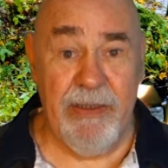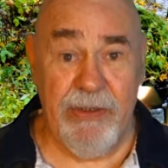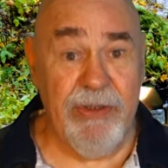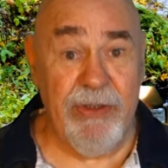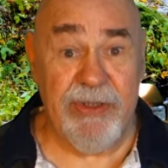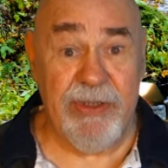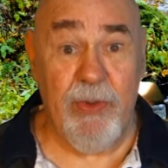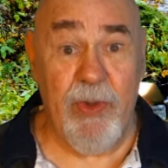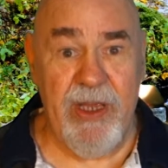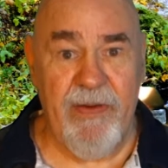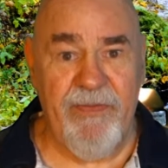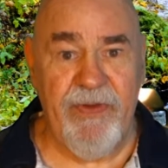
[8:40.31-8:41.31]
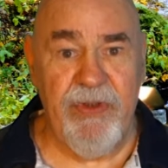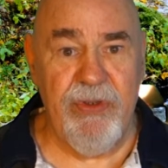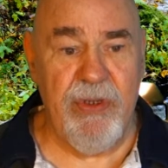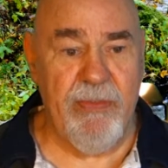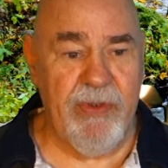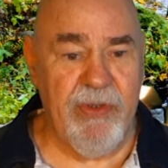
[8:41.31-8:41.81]
So there's quite a
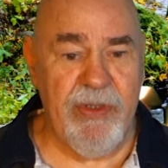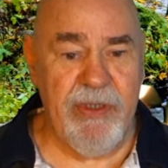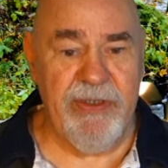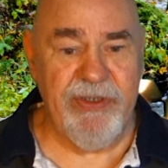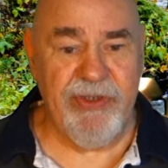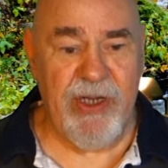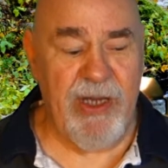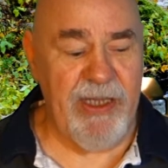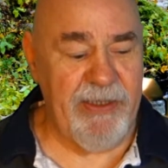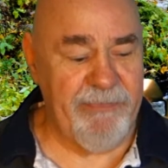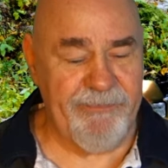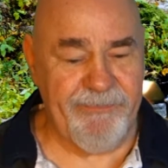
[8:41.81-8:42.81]
few I'm going to try.